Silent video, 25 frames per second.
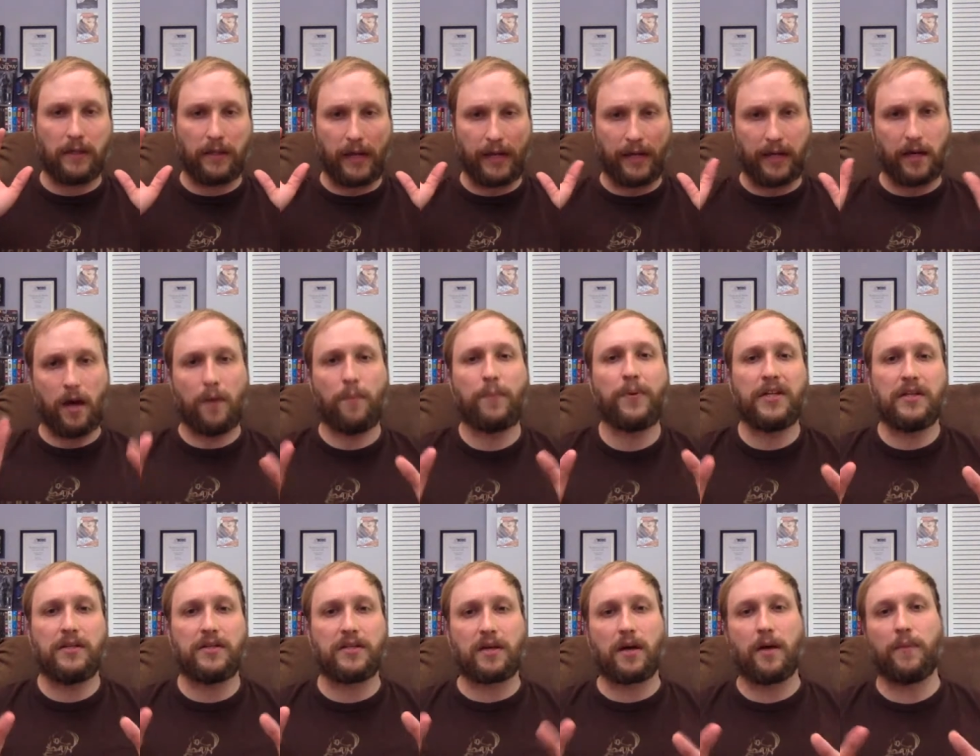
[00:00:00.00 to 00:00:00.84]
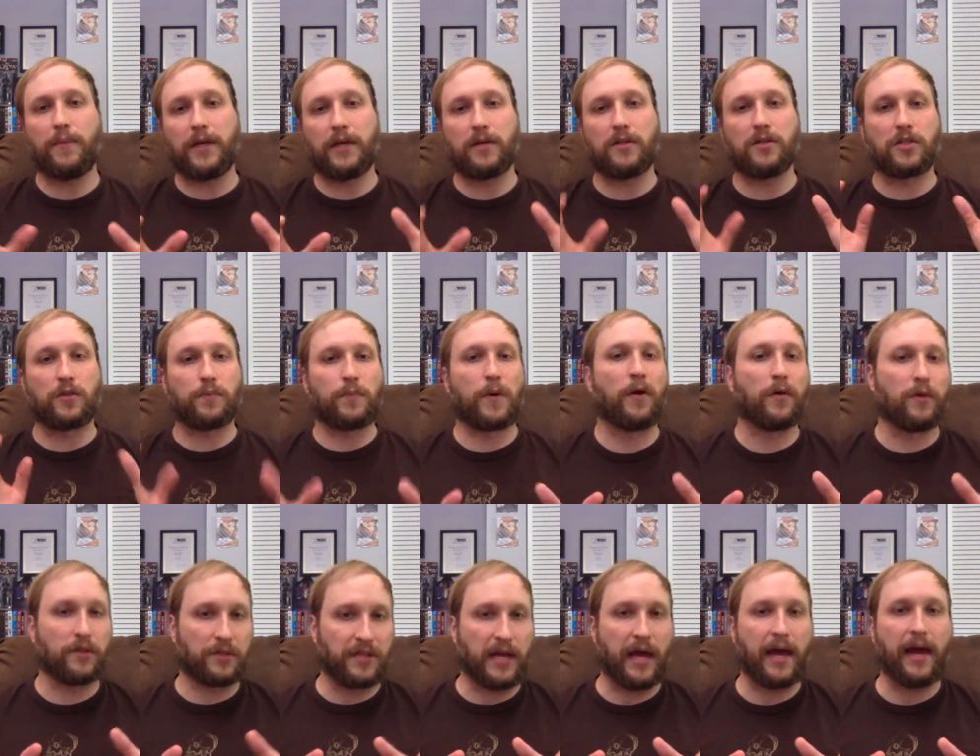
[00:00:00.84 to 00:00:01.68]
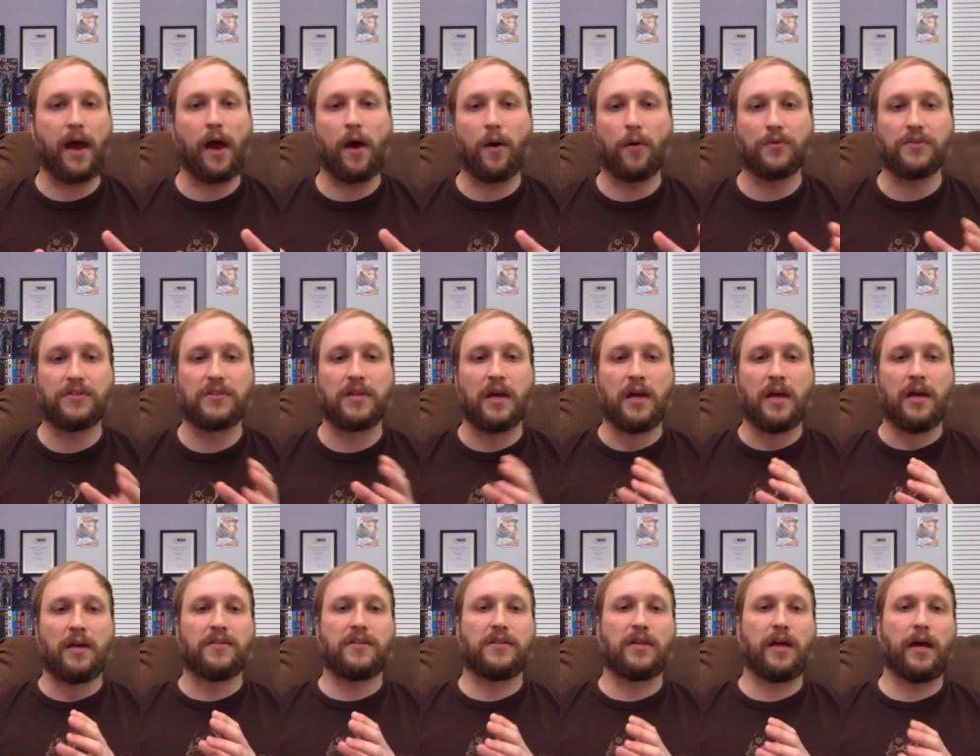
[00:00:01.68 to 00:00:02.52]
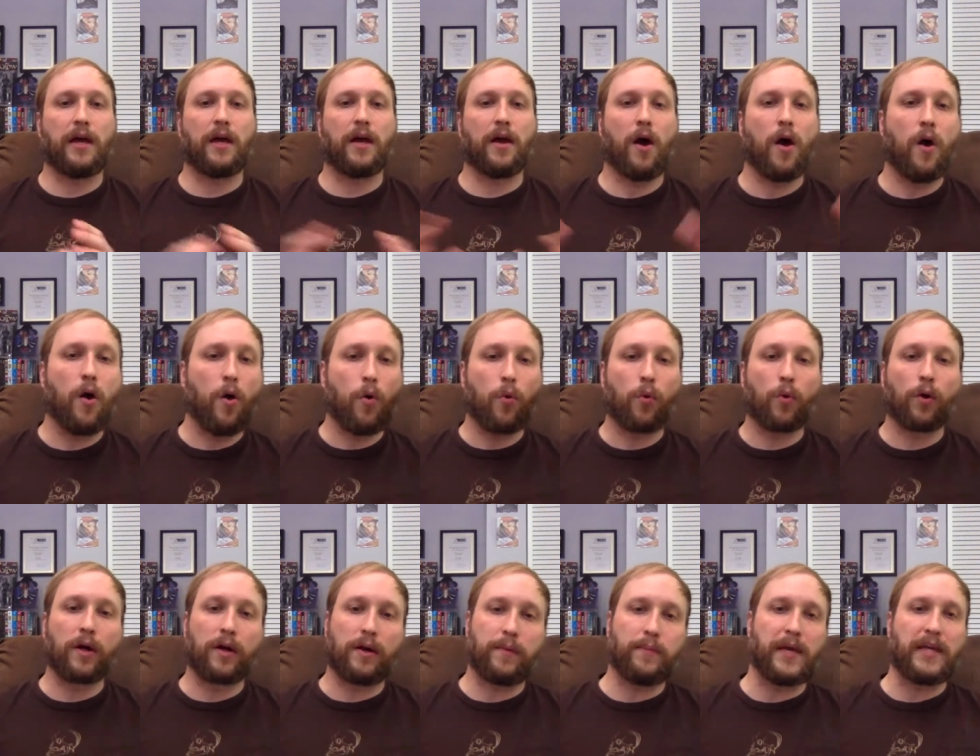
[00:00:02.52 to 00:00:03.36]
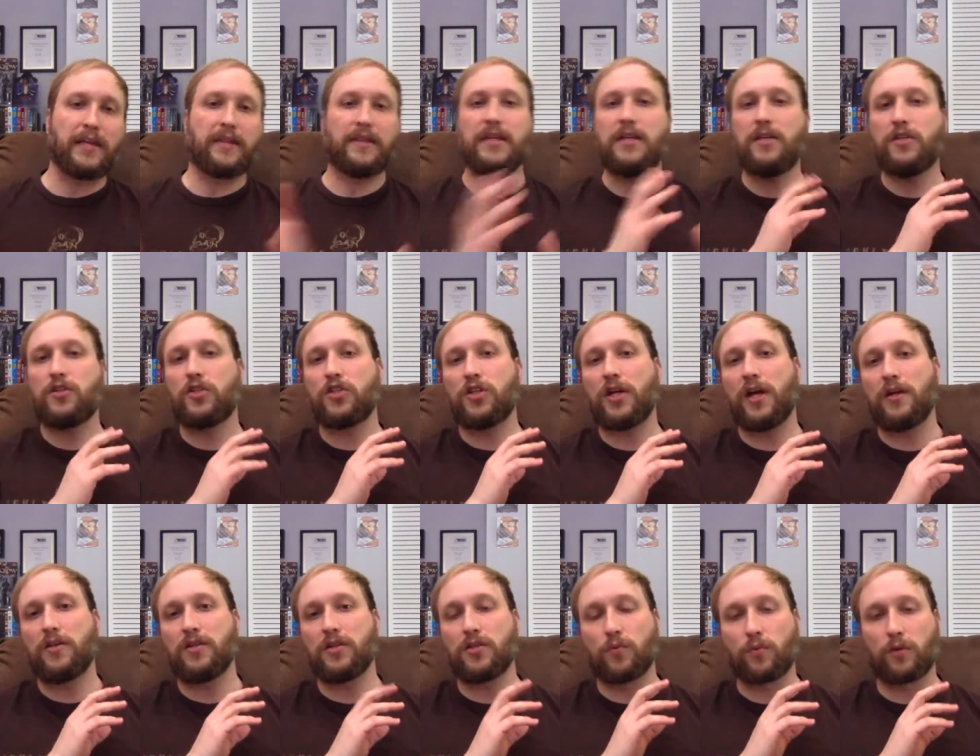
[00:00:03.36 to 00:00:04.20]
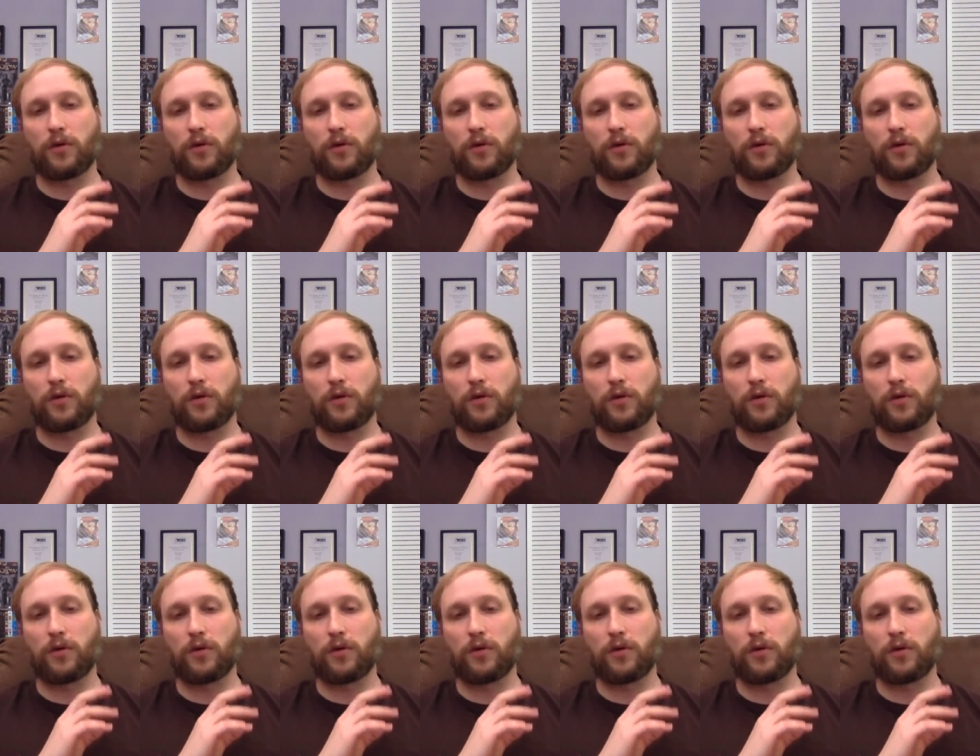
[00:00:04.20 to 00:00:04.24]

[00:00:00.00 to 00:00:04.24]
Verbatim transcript: like companies coming into smaller towns saying, "Oh, we're going to make these changes.